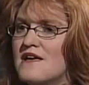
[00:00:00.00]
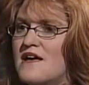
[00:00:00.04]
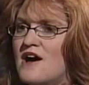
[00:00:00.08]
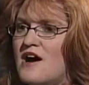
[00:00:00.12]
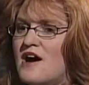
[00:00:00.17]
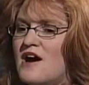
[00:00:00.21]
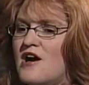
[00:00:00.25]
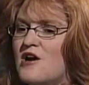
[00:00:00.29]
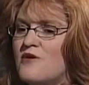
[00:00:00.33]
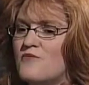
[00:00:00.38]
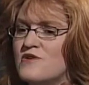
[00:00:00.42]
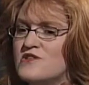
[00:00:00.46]

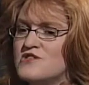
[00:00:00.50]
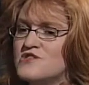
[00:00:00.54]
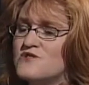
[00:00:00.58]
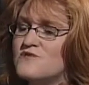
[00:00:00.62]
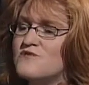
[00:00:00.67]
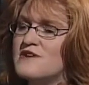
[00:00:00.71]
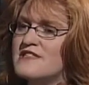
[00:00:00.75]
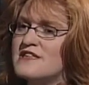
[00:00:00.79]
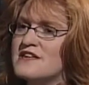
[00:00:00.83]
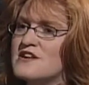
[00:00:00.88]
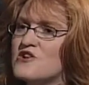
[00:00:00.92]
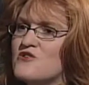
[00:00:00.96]
Um, we do
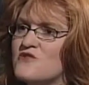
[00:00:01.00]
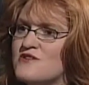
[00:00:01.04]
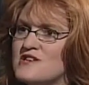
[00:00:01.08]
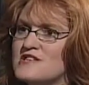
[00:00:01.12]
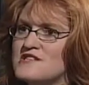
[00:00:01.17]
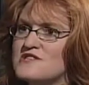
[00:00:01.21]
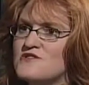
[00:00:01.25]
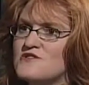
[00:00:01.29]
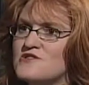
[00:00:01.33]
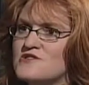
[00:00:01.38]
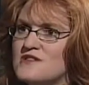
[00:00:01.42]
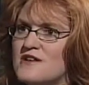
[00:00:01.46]
want to increase
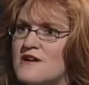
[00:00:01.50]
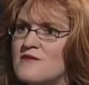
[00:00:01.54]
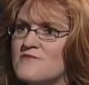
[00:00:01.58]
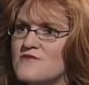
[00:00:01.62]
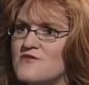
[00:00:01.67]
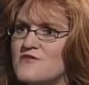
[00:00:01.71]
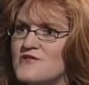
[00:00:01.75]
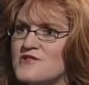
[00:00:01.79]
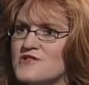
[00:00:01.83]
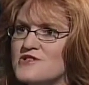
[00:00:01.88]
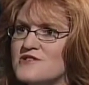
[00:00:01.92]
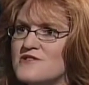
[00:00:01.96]
those
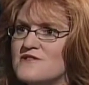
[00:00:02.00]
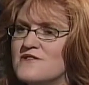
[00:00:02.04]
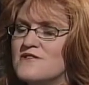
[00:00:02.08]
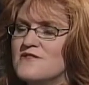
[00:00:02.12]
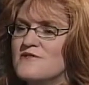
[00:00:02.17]
numbers.